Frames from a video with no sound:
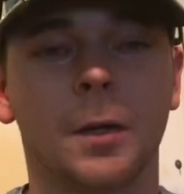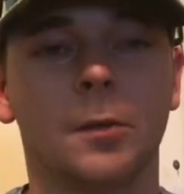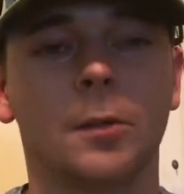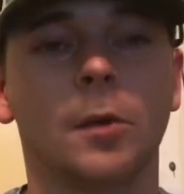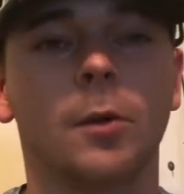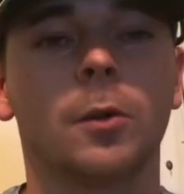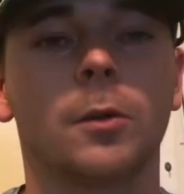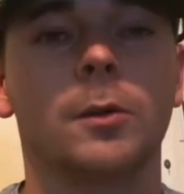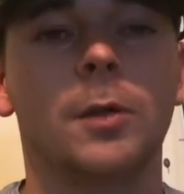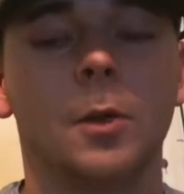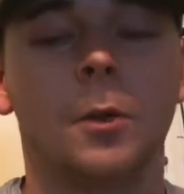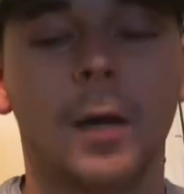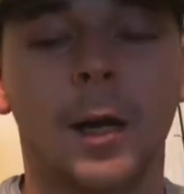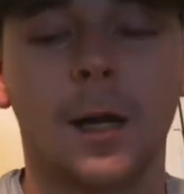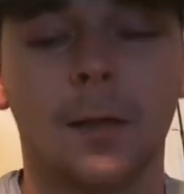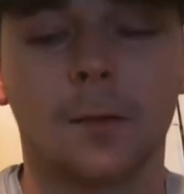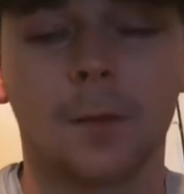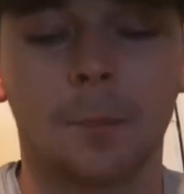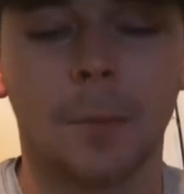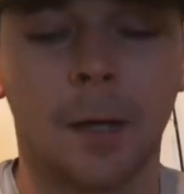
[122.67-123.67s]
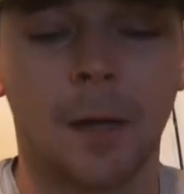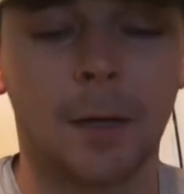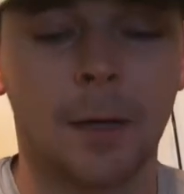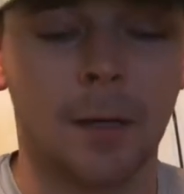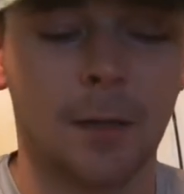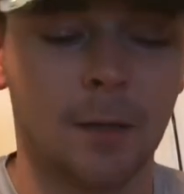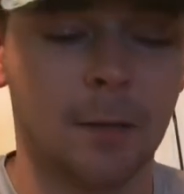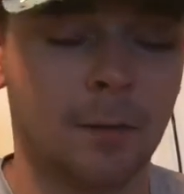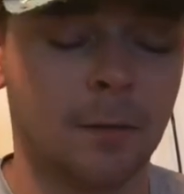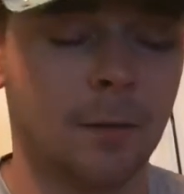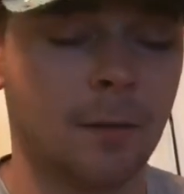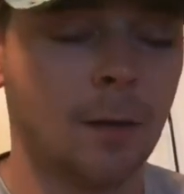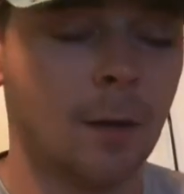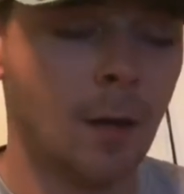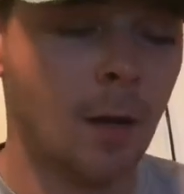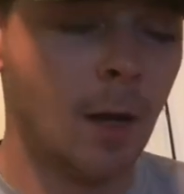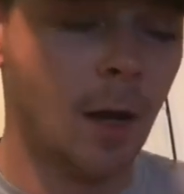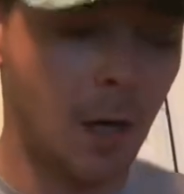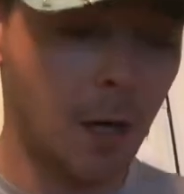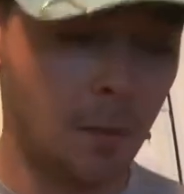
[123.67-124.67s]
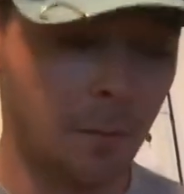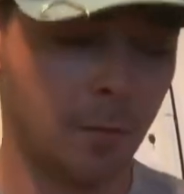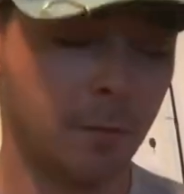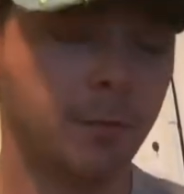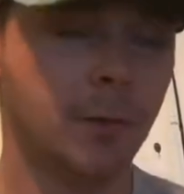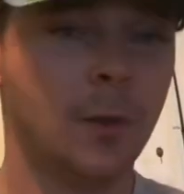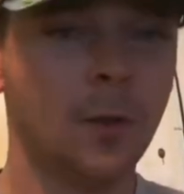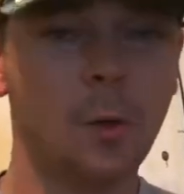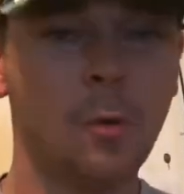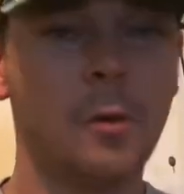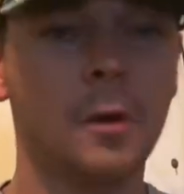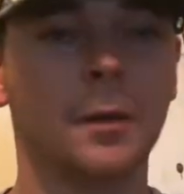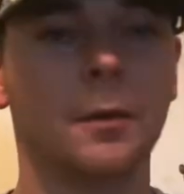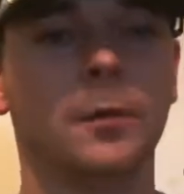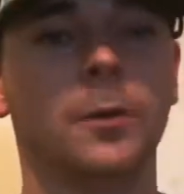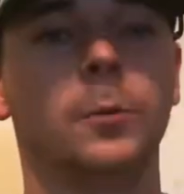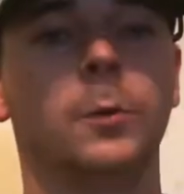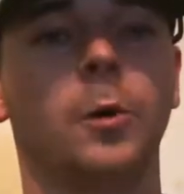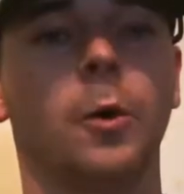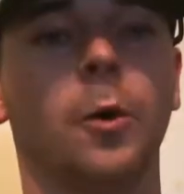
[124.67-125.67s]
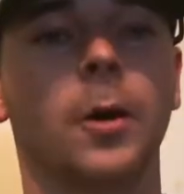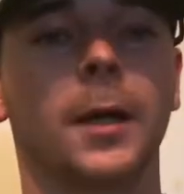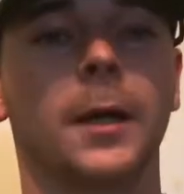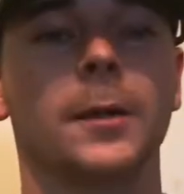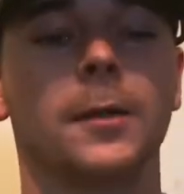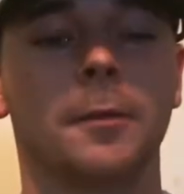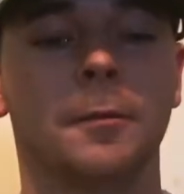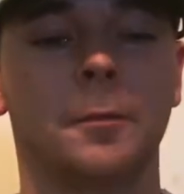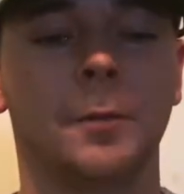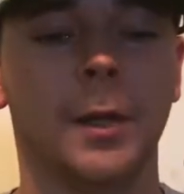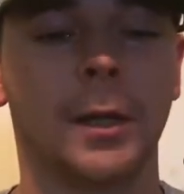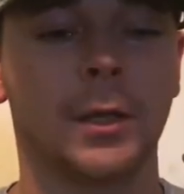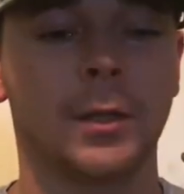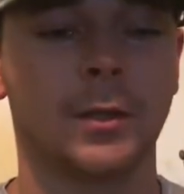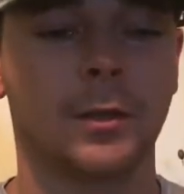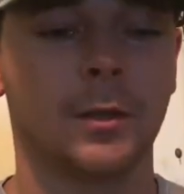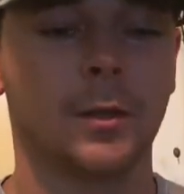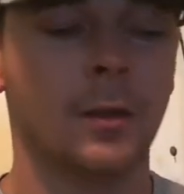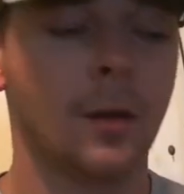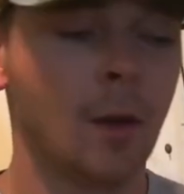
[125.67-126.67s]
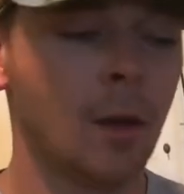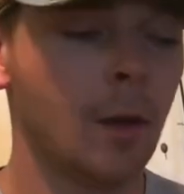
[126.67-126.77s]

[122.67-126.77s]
talk to you guys about is, if you're going to target a fish,